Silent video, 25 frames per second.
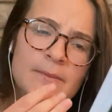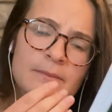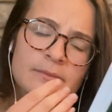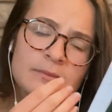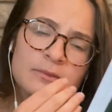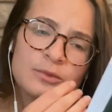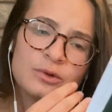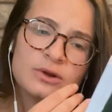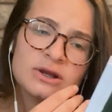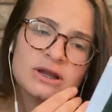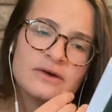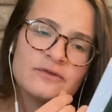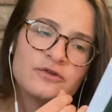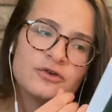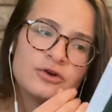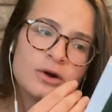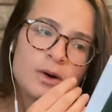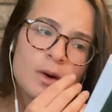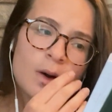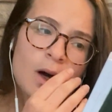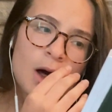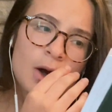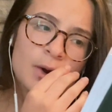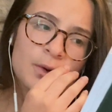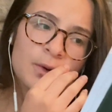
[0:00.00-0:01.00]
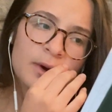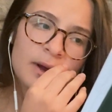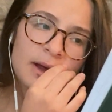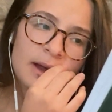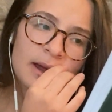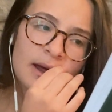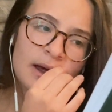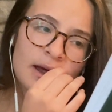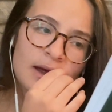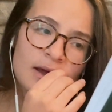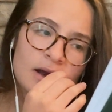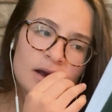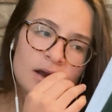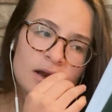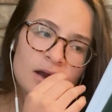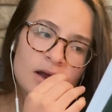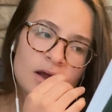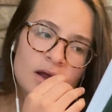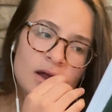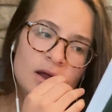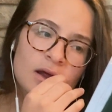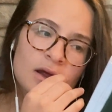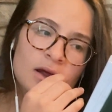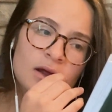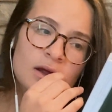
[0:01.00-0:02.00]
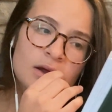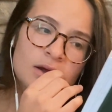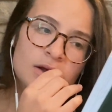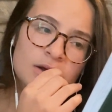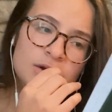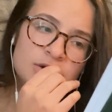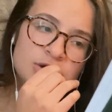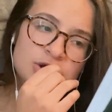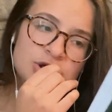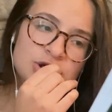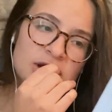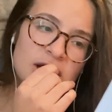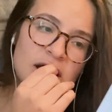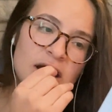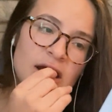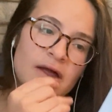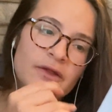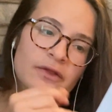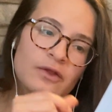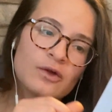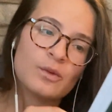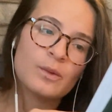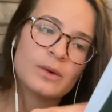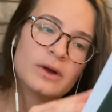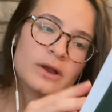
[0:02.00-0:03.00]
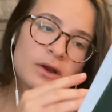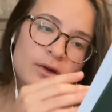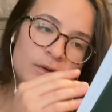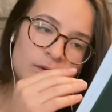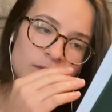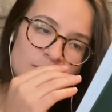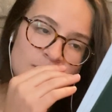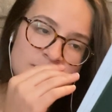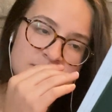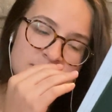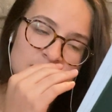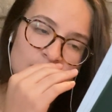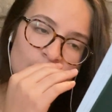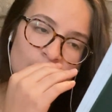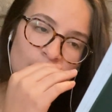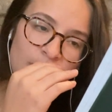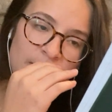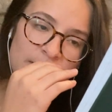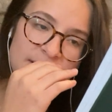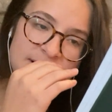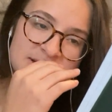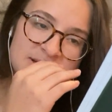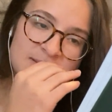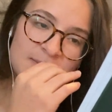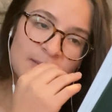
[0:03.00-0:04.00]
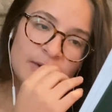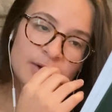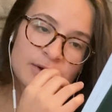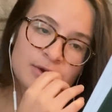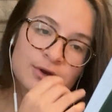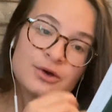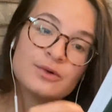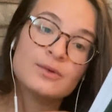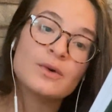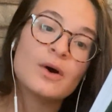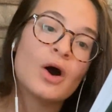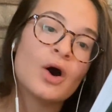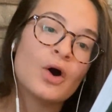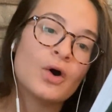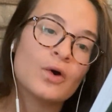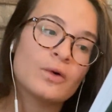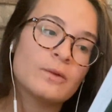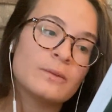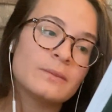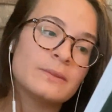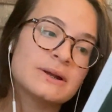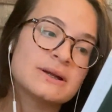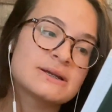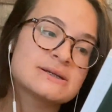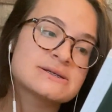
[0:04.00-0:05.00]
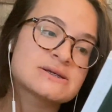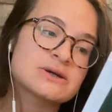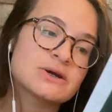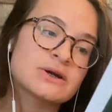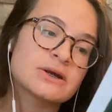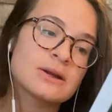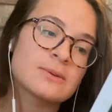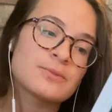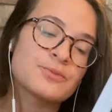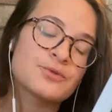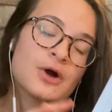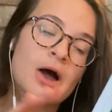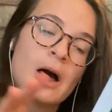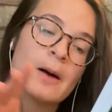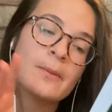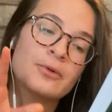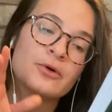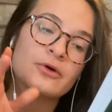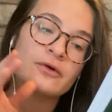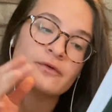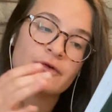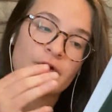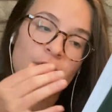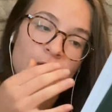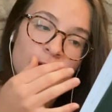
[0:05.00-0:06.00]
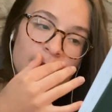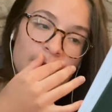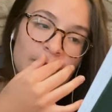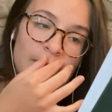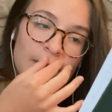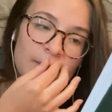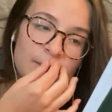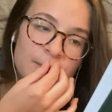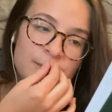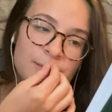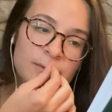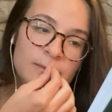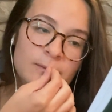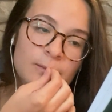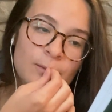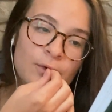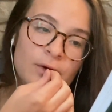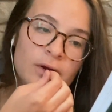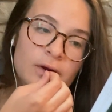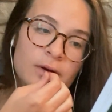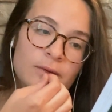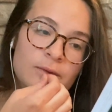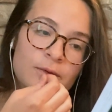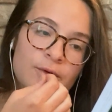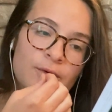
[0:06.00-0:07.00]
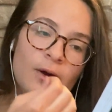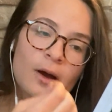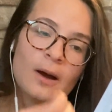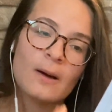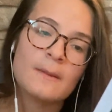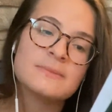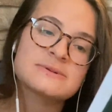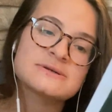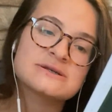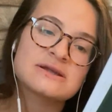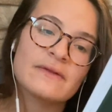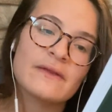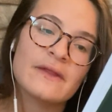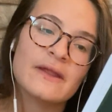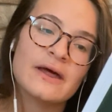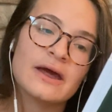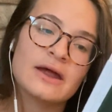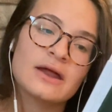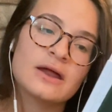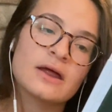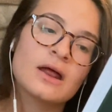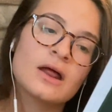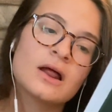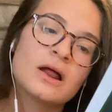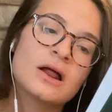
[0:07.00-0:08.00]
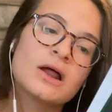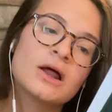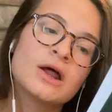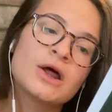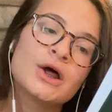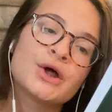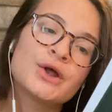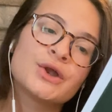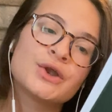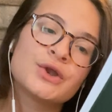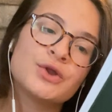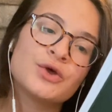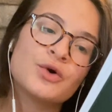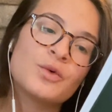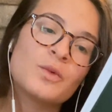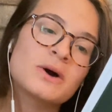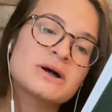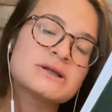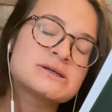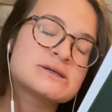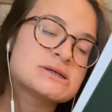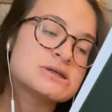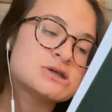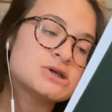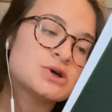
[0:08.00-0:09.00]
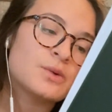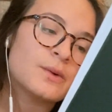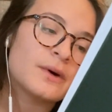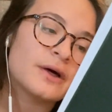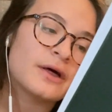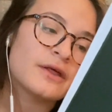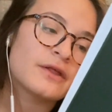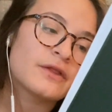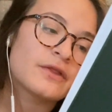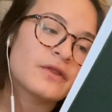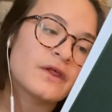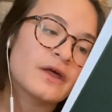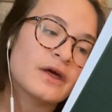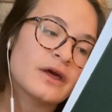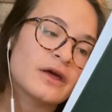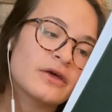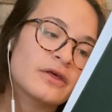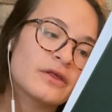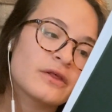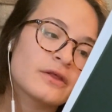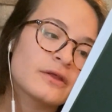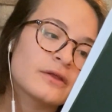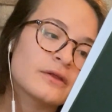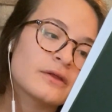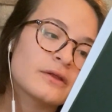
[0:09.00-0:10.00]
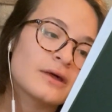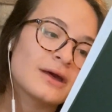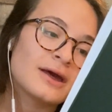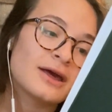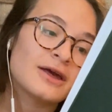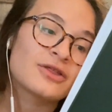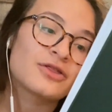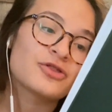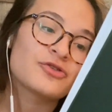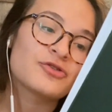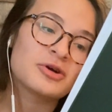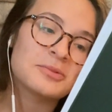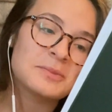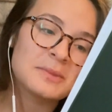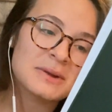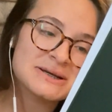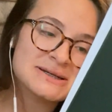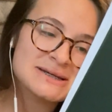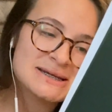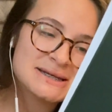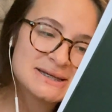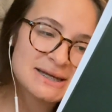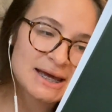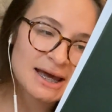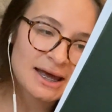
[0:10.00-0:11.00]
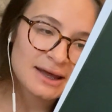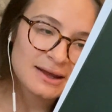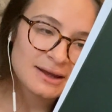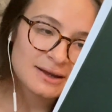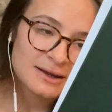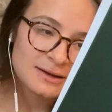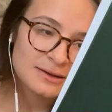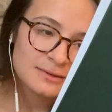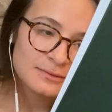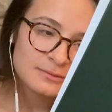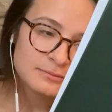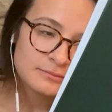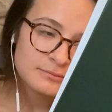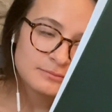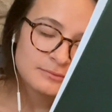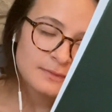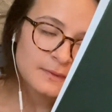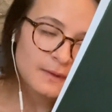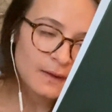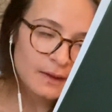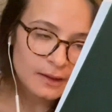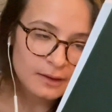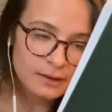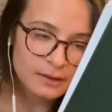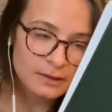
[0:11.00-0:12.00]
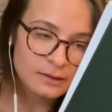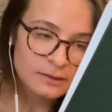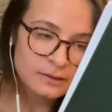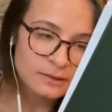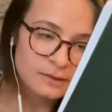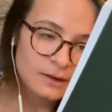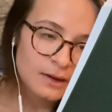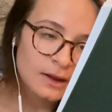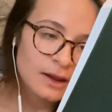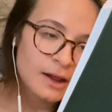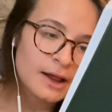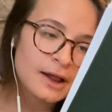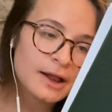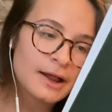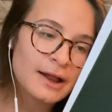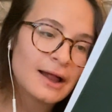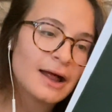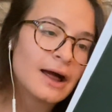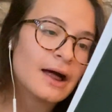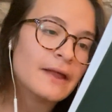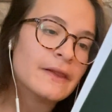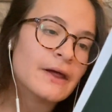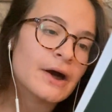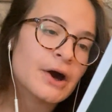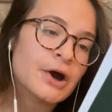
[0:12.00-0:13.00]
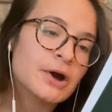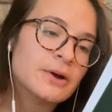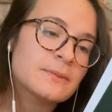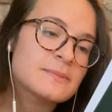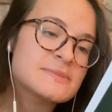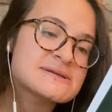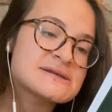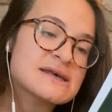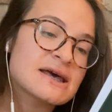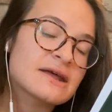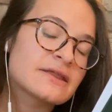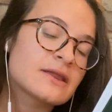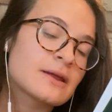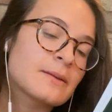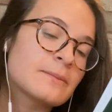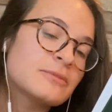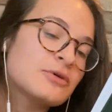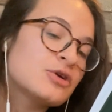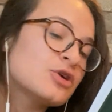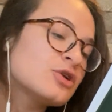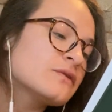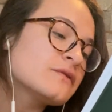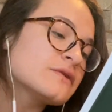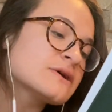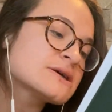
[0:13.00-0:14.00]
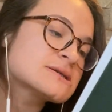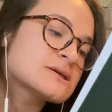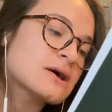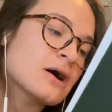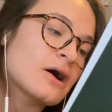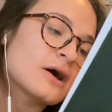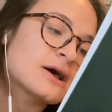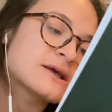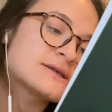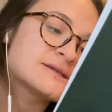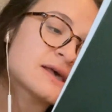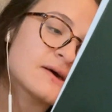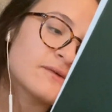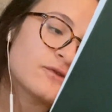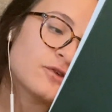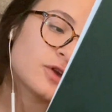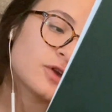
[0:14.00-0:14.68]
You'll never go hungry again." Jack and the widow used the coins to build a new home and started a proper farm that grew more crops than they knew what to do with. They ate 3 meals a day. Yay! And the harp sang them beautiful songs every